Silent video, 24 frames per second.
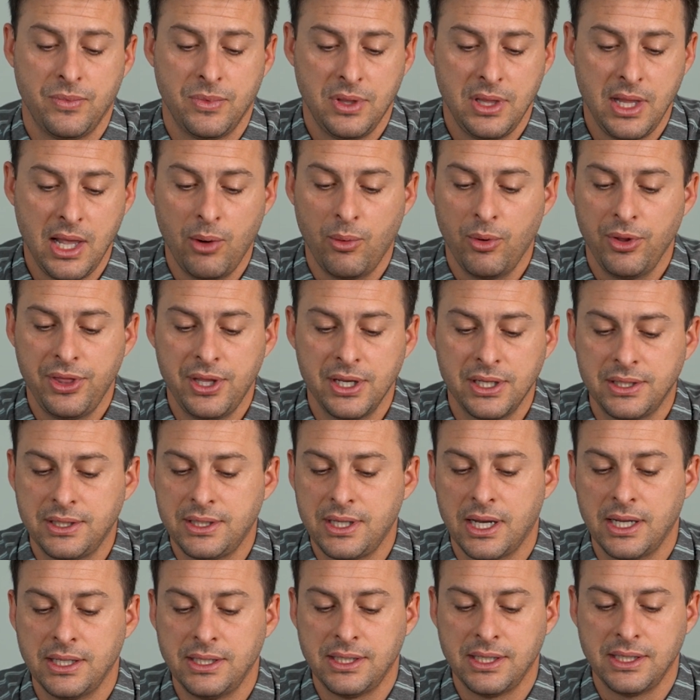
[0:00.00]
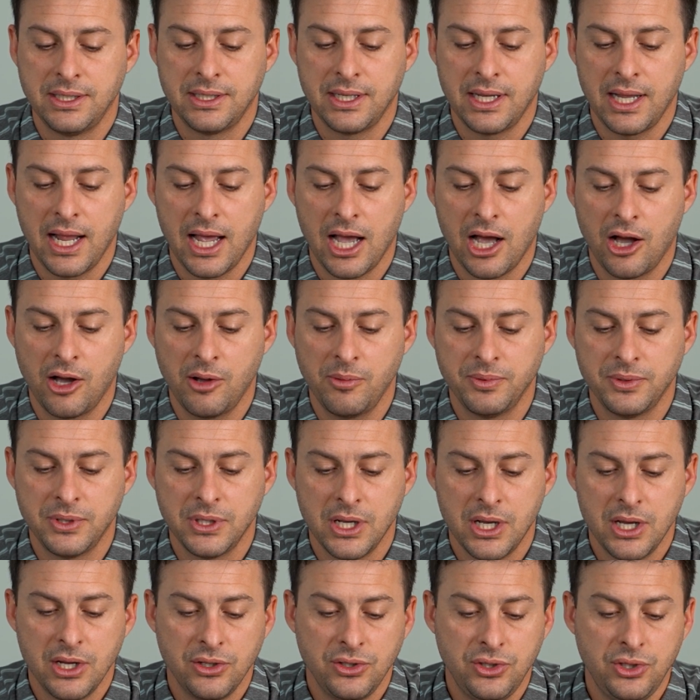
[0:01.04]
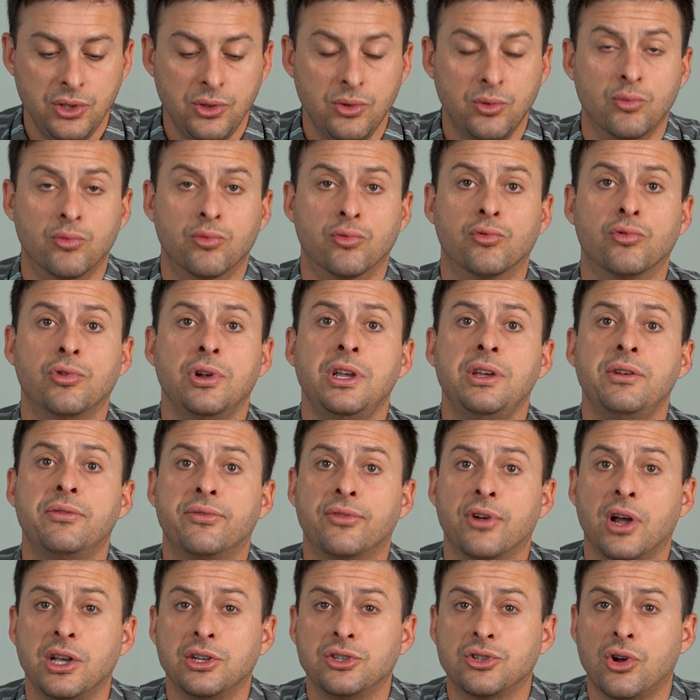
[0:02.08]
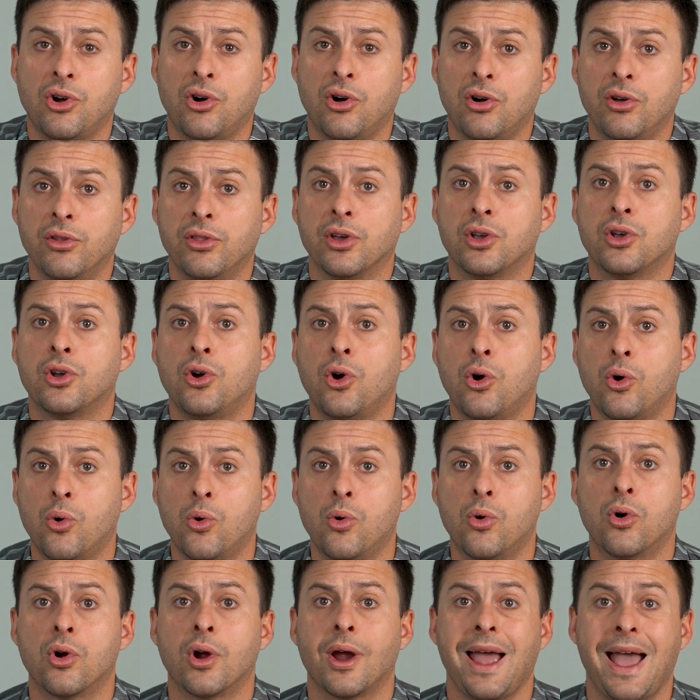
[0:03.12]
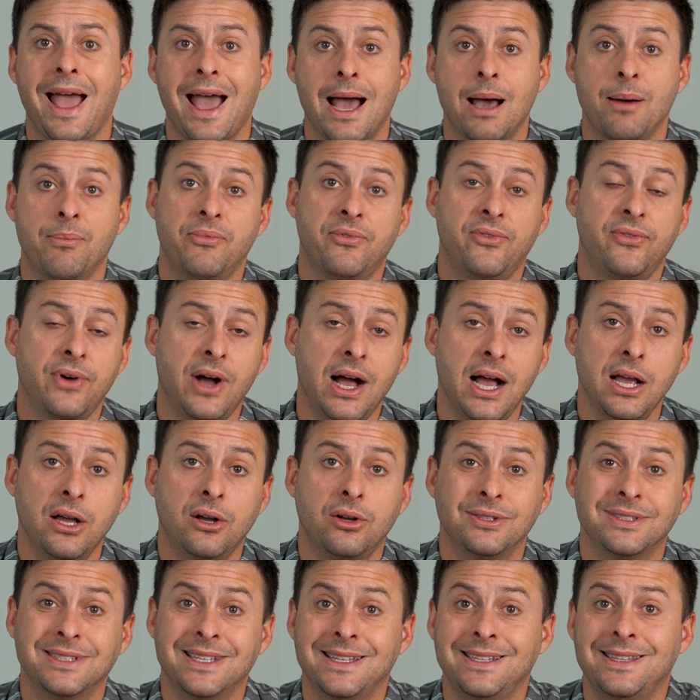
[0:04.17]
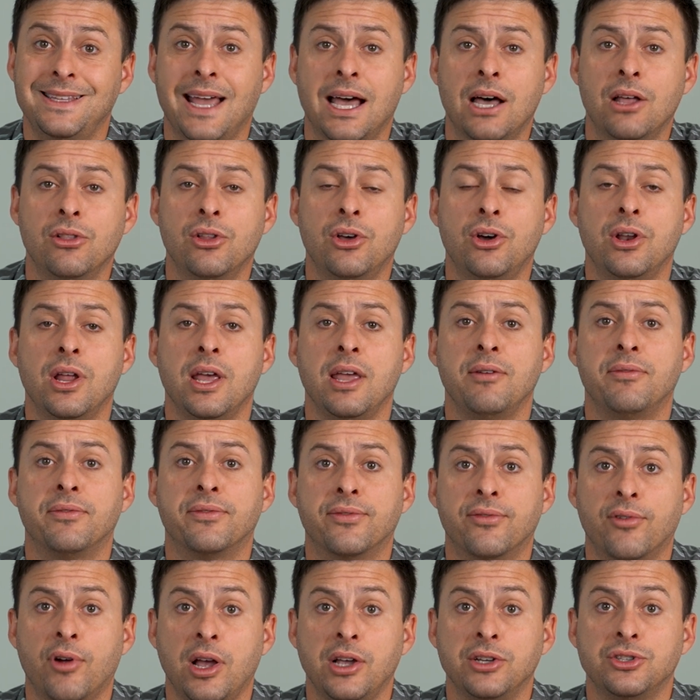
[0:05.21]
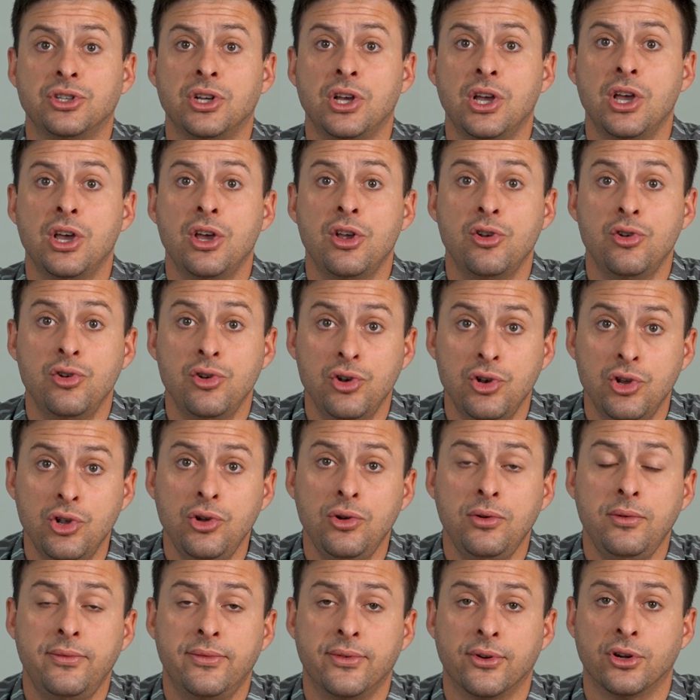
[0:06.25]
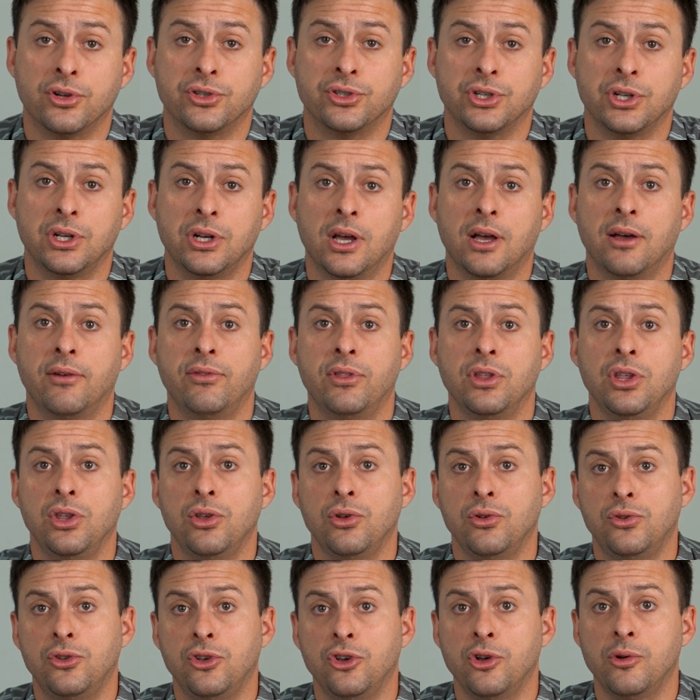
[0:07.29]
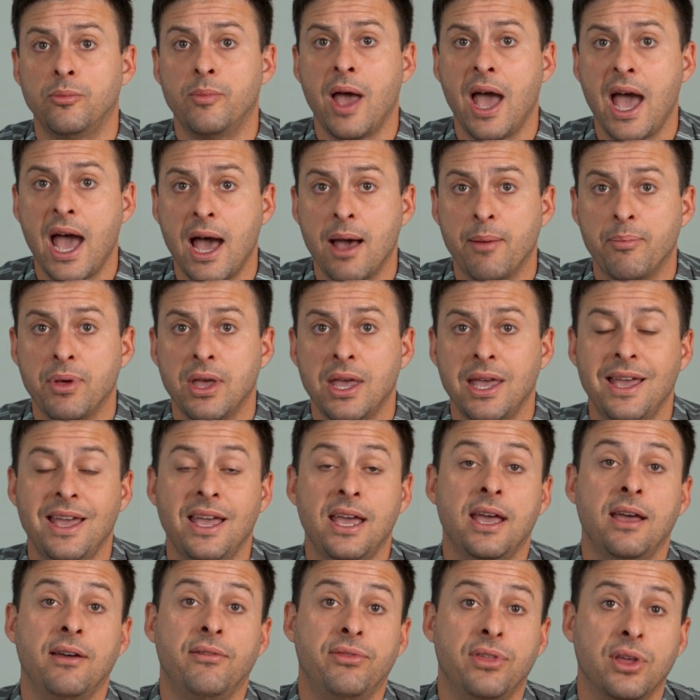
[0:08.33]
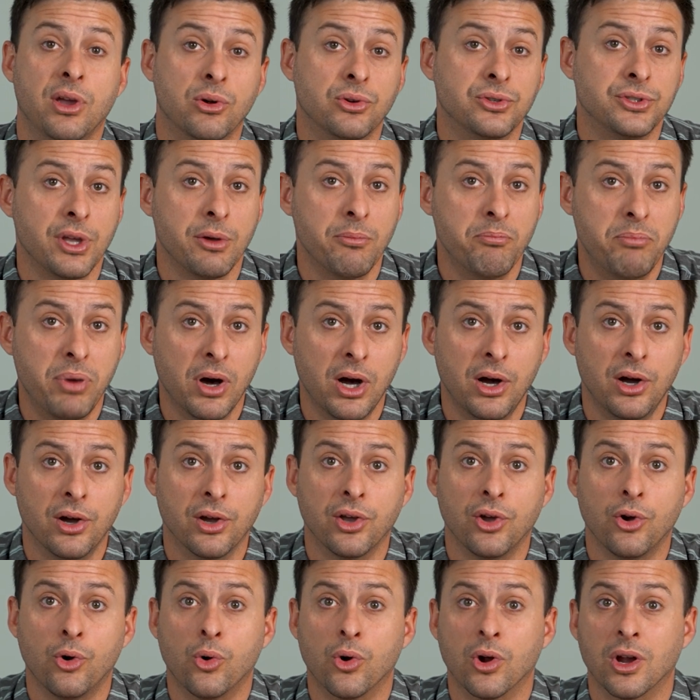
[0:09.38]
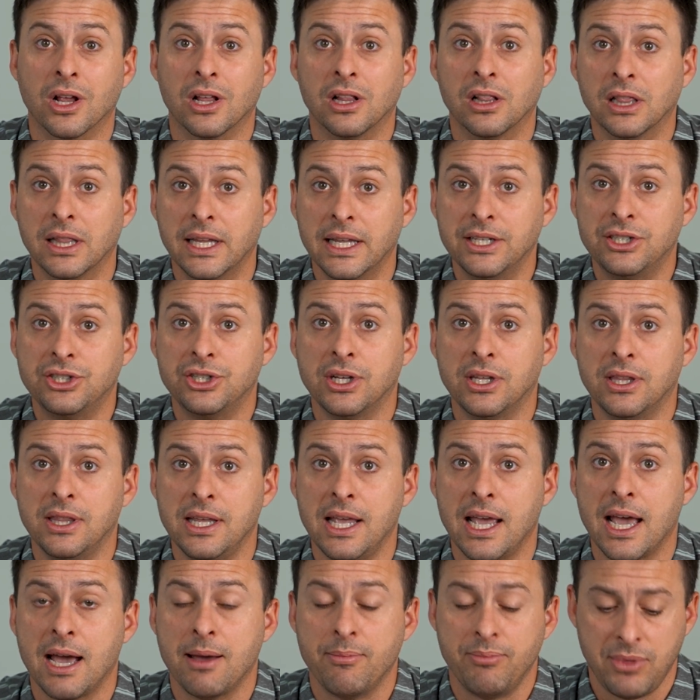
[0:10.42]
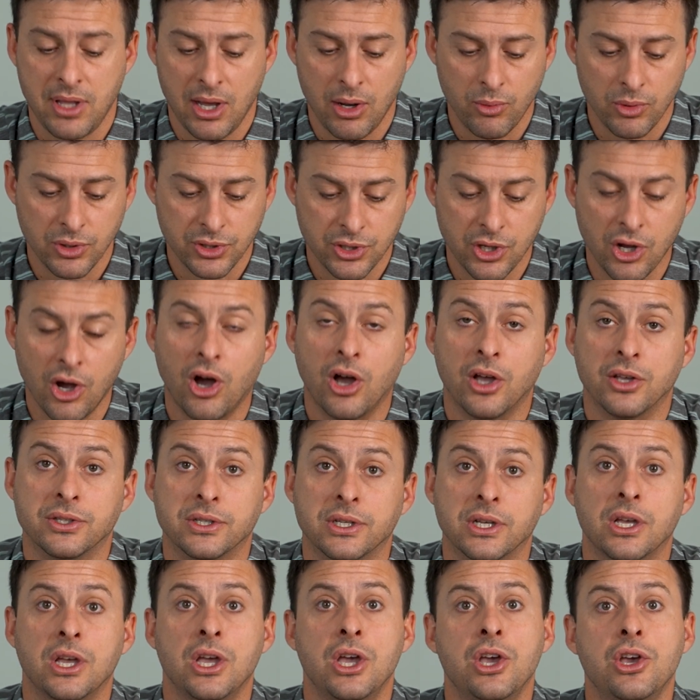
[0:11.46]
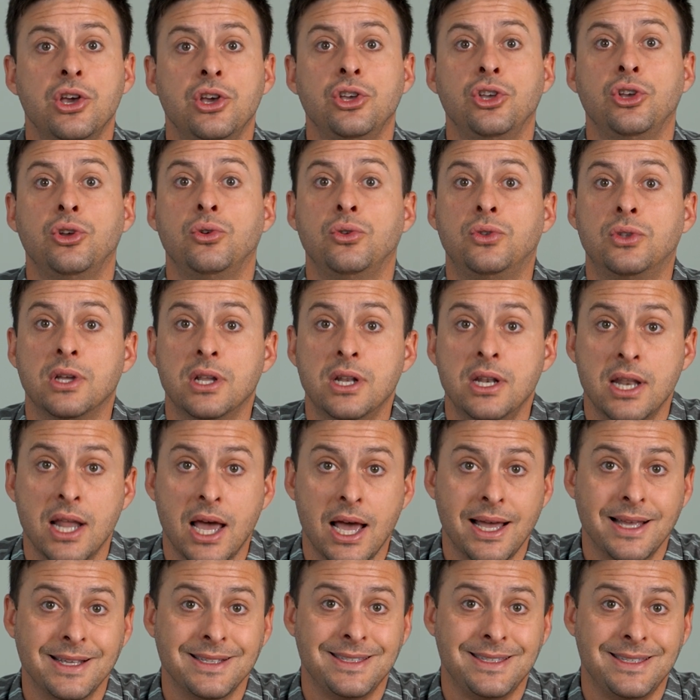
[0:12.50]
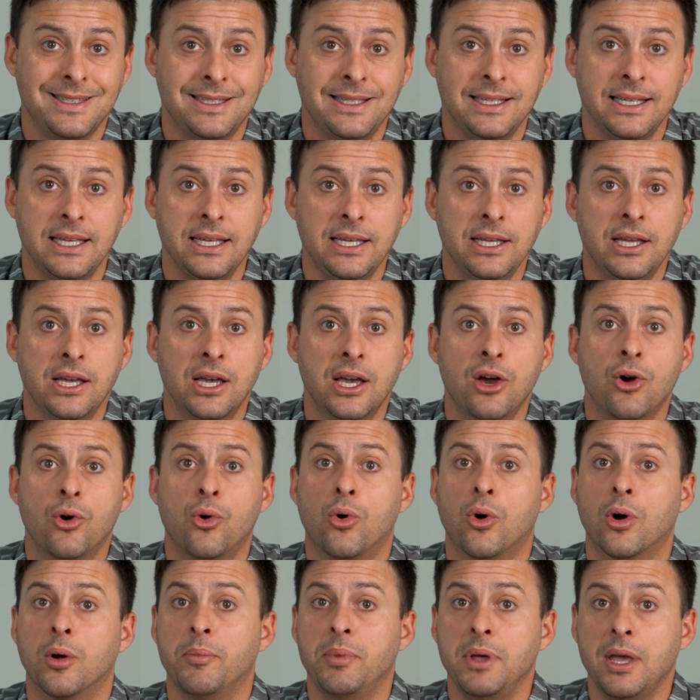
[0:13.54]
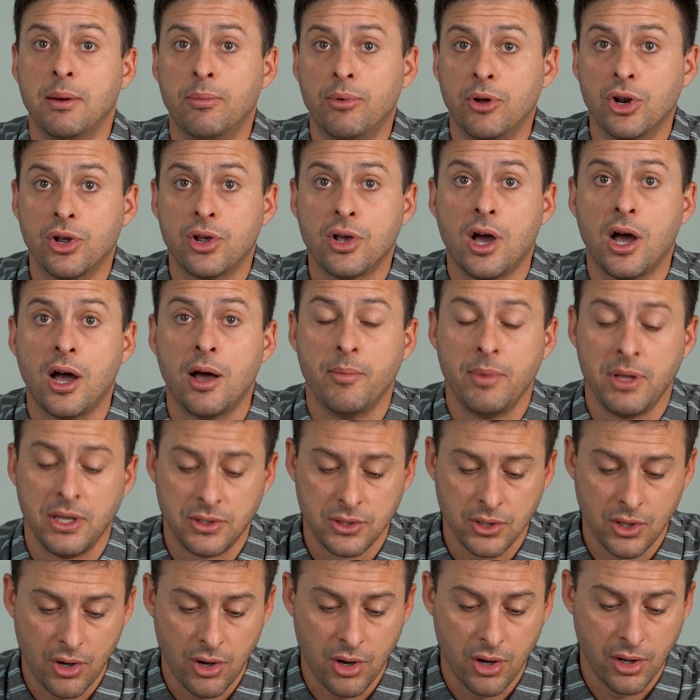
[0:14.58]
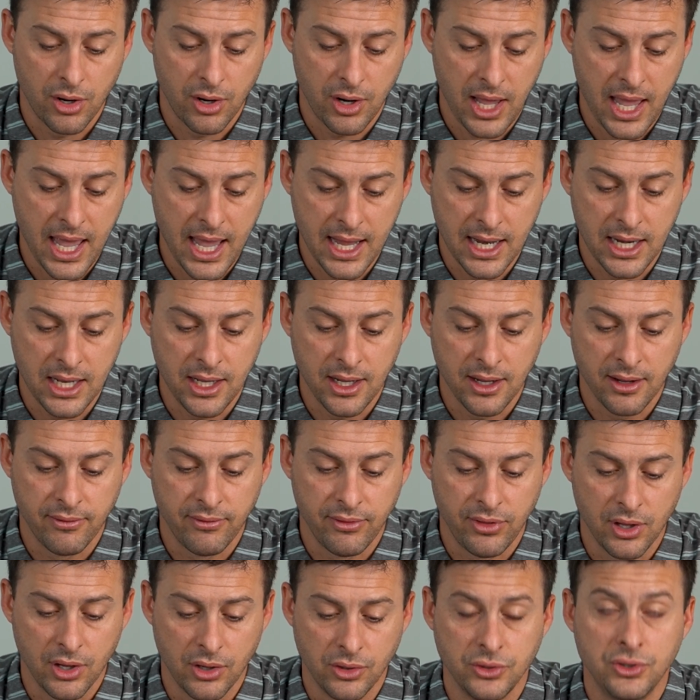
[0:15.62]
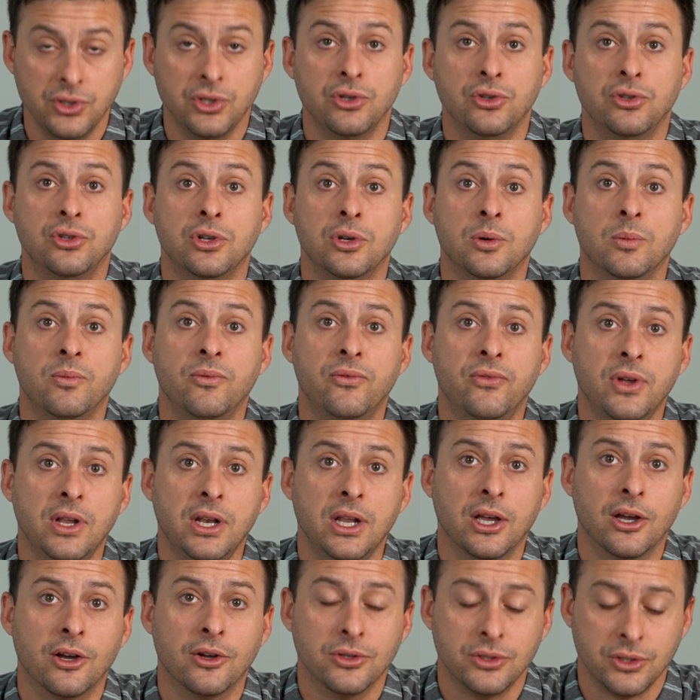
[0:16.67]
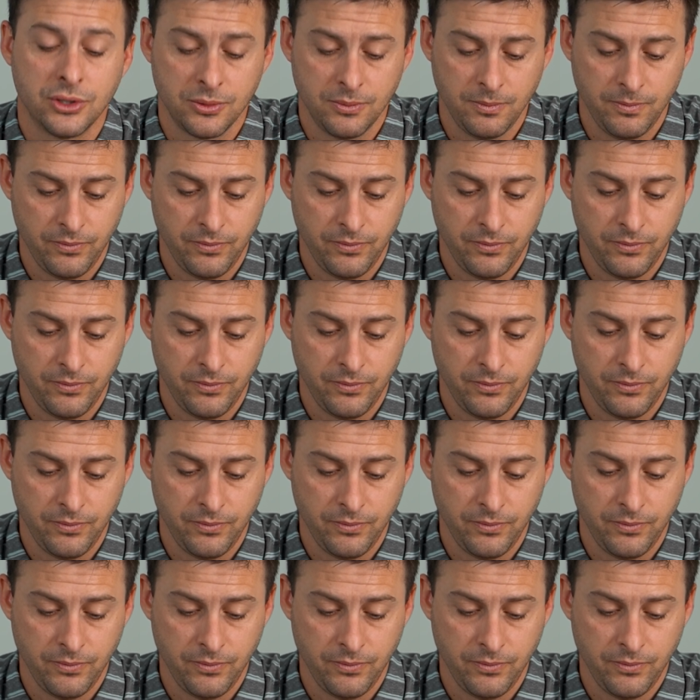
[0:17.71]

Now what this does is it helps to refresh all the core app files and download a fresh new version of the YouTube app if there was a bug or a glitch in the app that was causing you to not see or be able to comment on any of those YouTube videos.